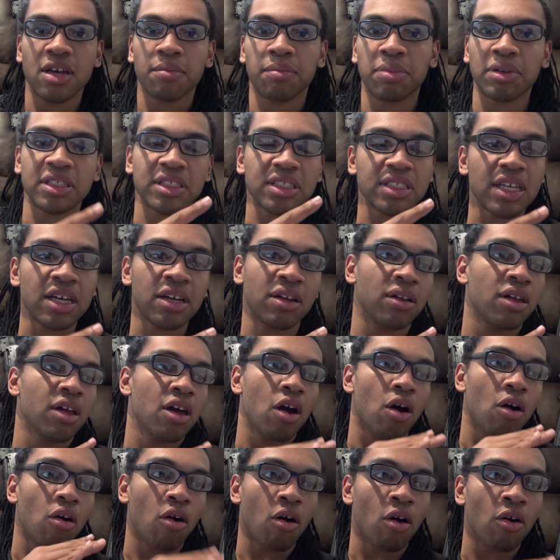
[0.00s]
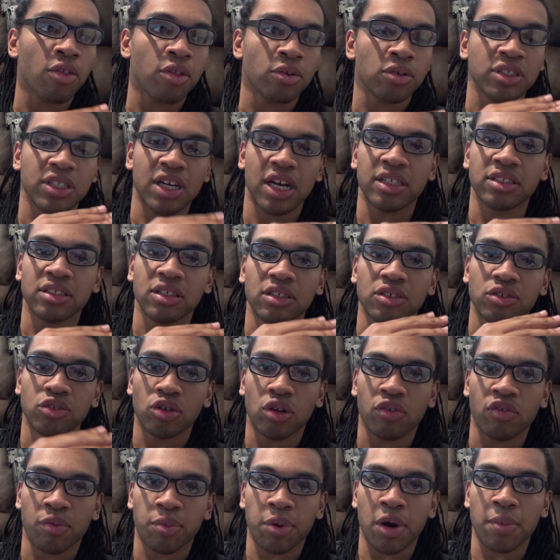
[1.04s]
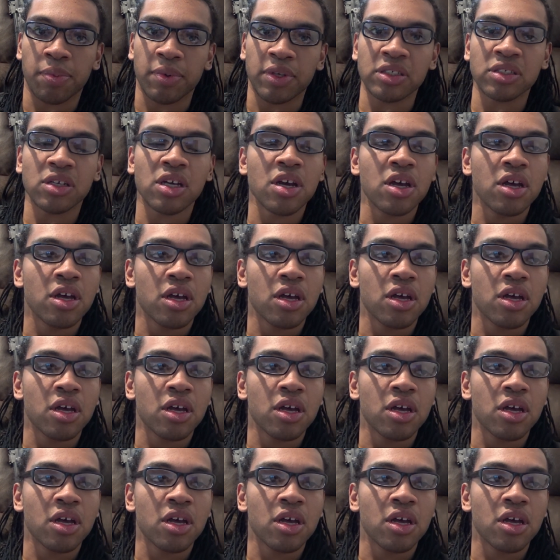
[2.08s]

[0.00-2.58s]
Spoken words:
But still, all those guns serve a purpose.